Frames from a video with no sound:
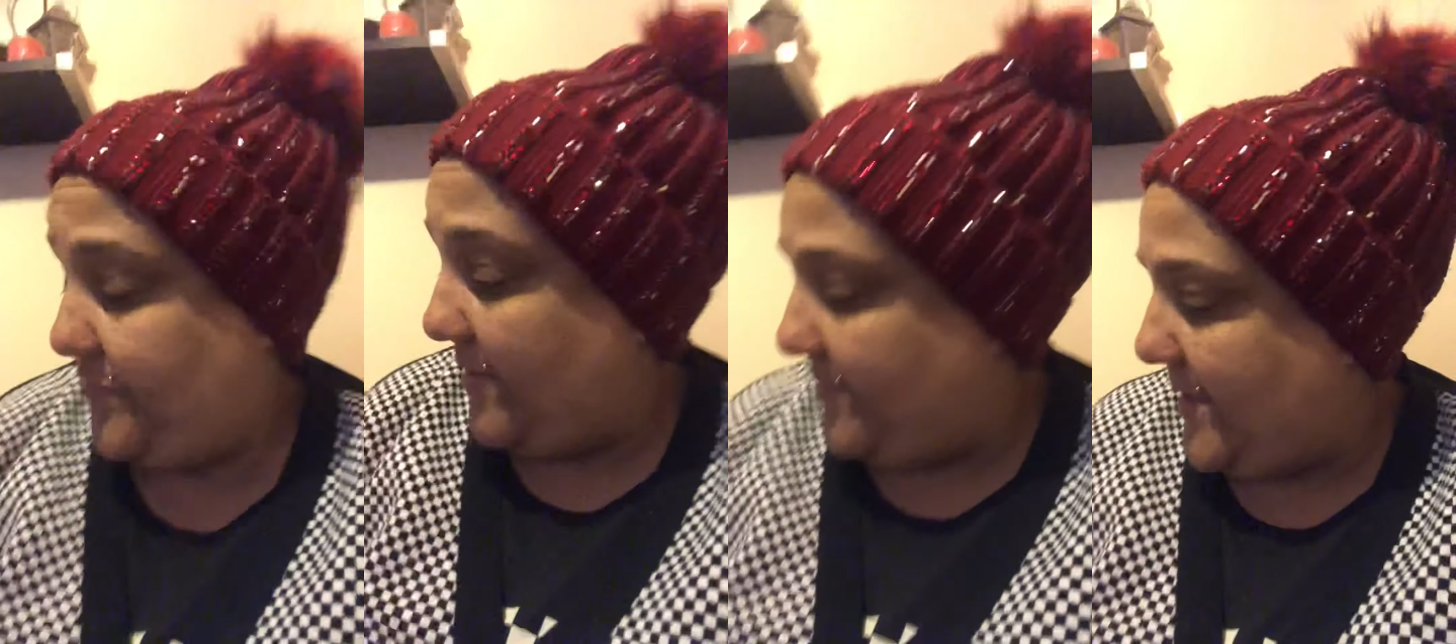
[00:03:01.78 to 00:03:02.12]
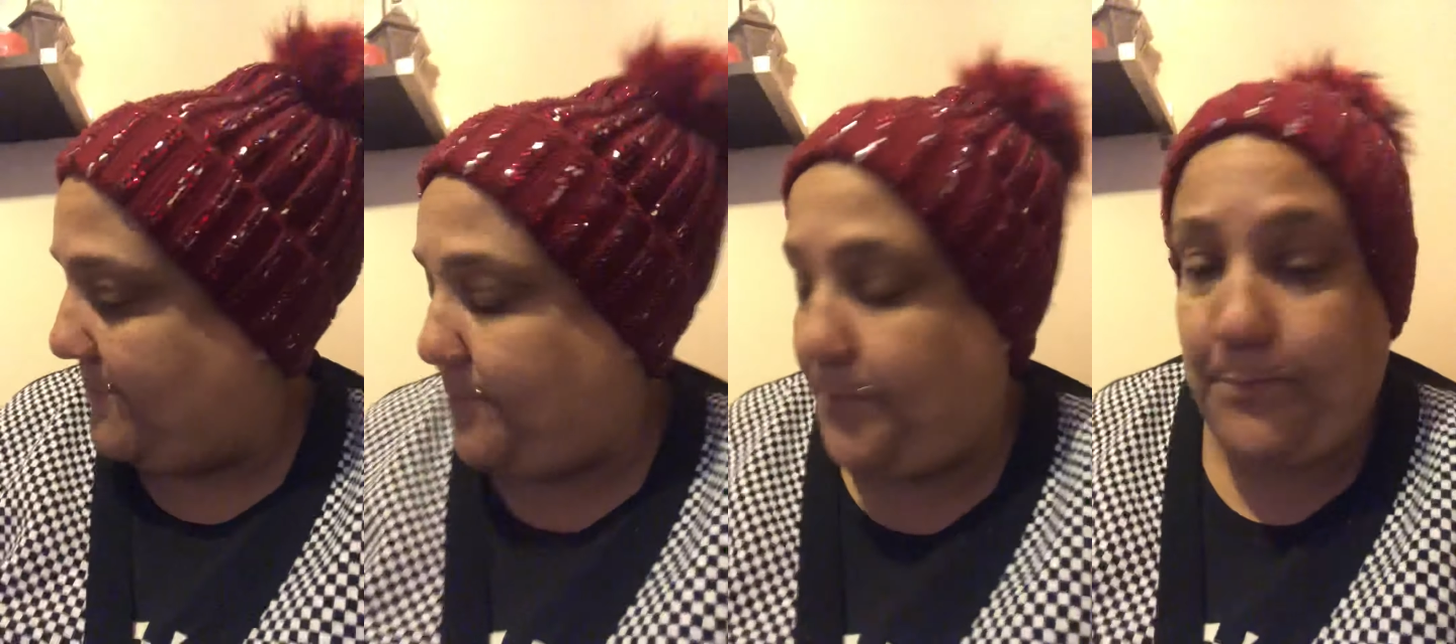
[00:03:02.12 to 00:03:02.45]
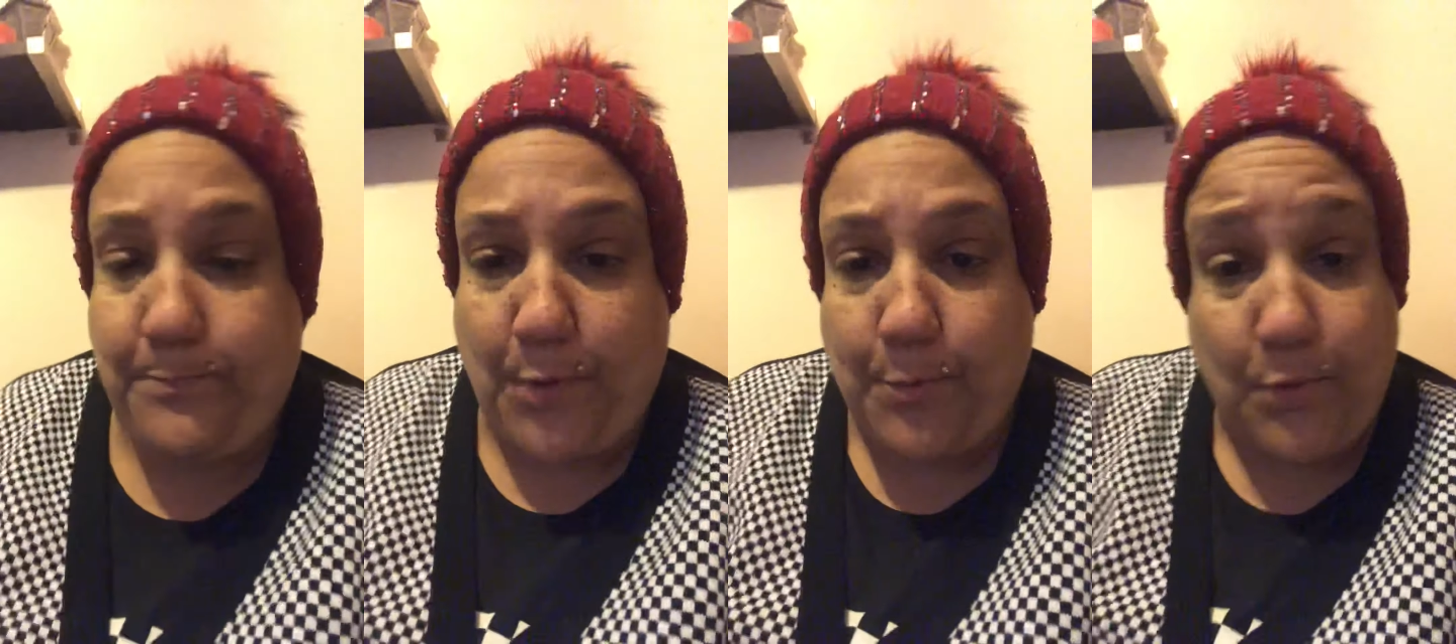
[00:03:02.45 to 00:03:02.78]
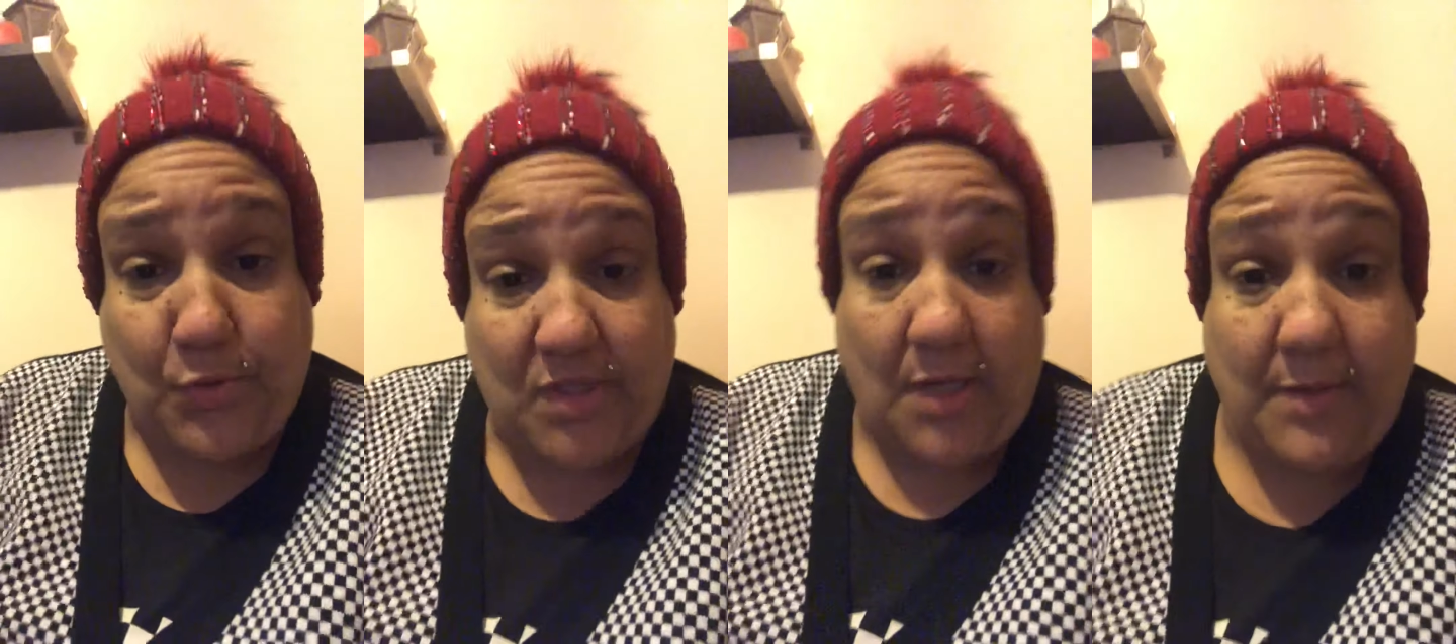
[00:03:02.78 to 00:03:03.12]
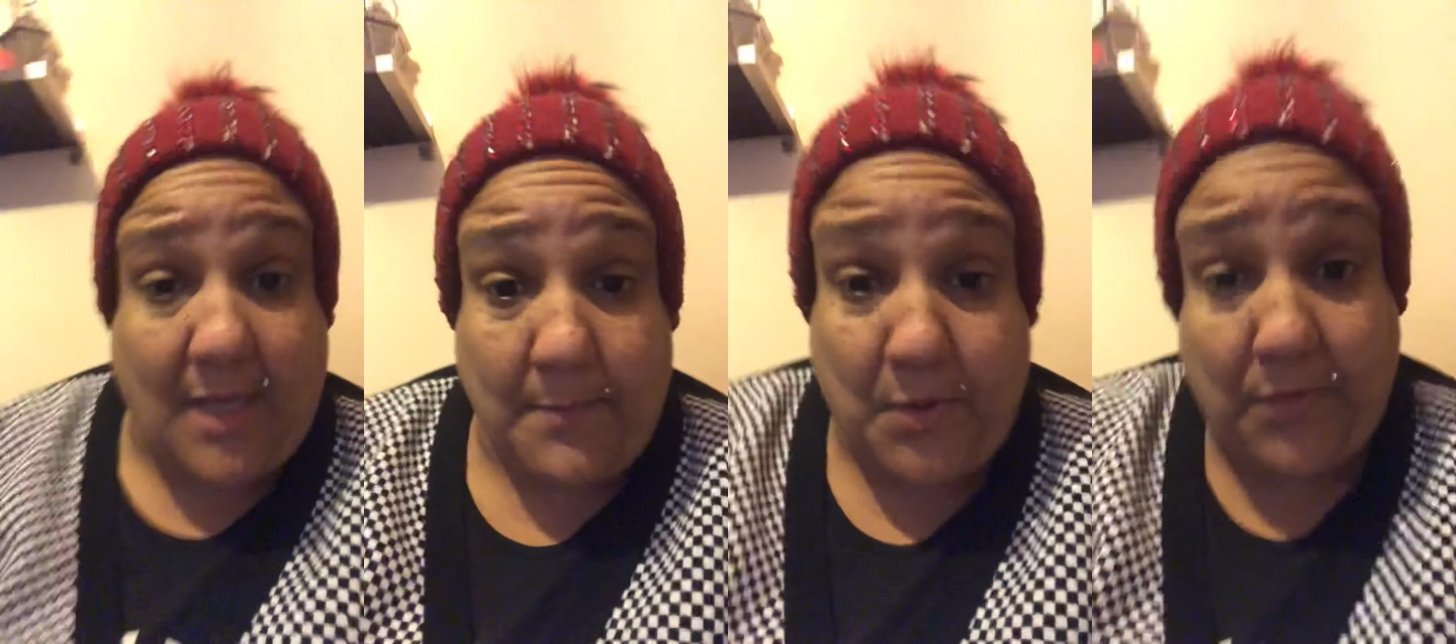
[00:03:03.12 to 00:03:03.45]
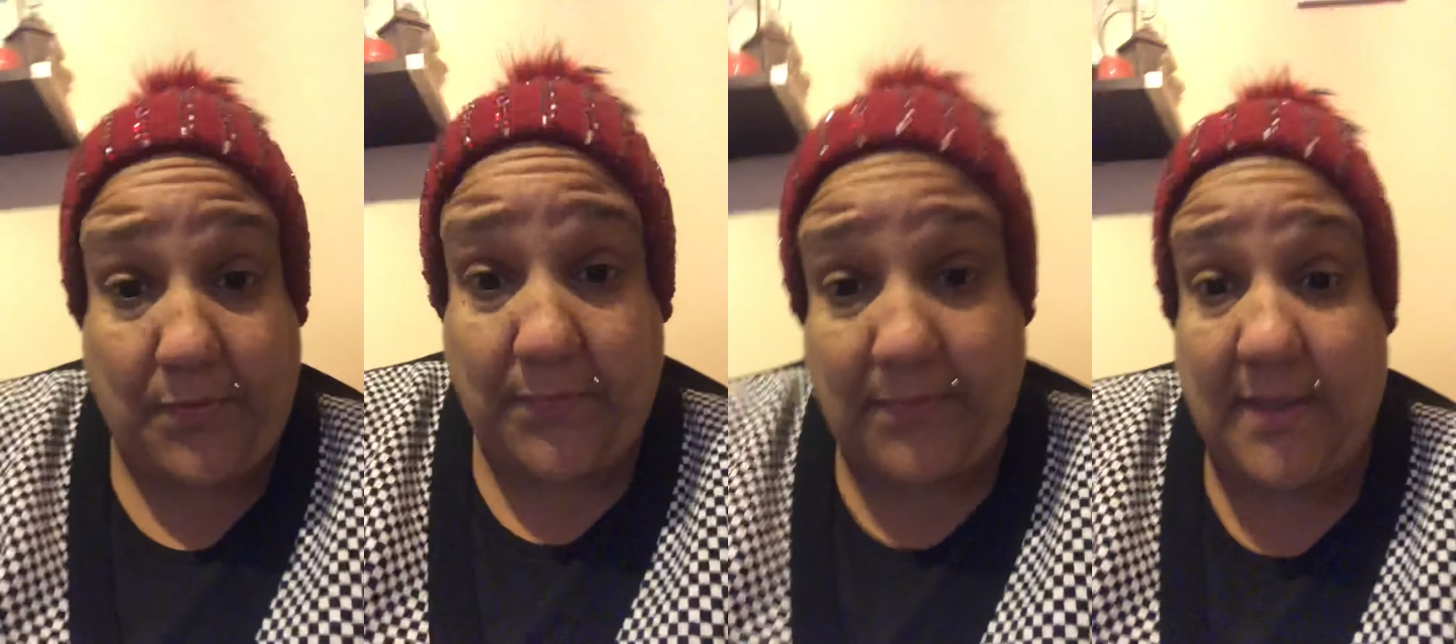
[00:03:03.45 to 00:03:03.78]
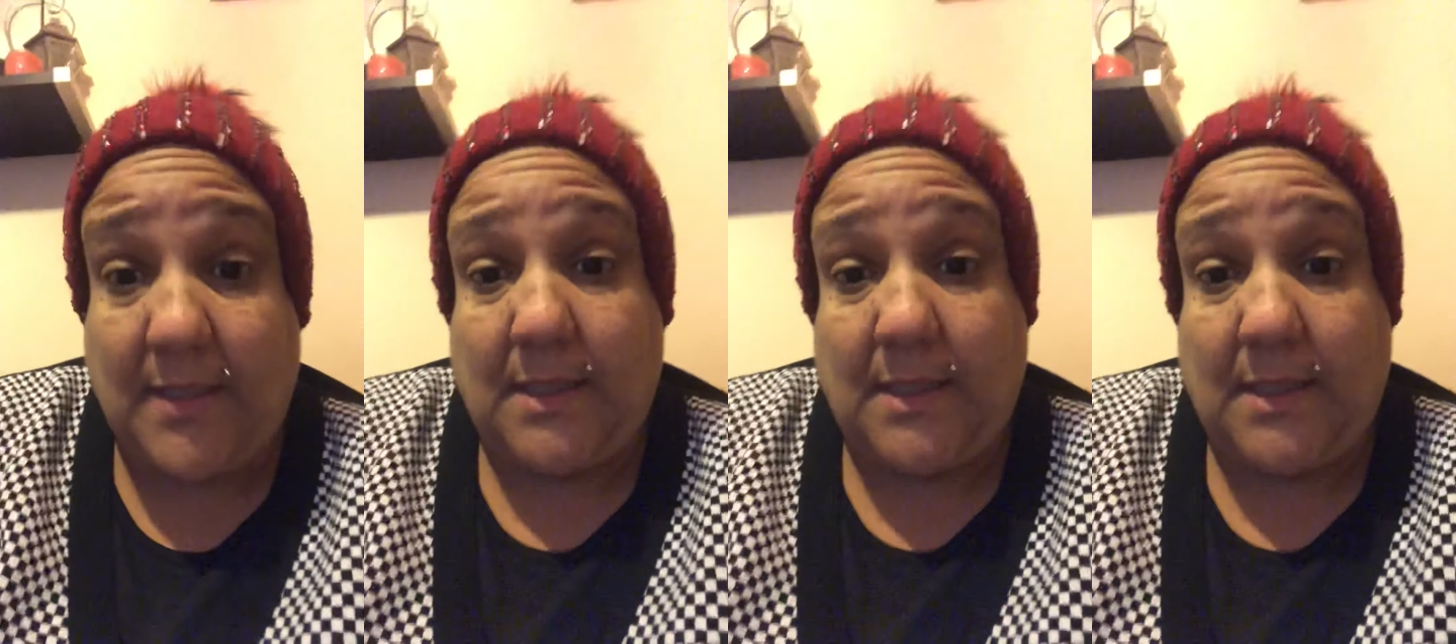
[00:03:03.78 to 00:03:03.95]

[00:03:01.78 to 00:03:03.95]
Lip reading: and the bobbles don't come off.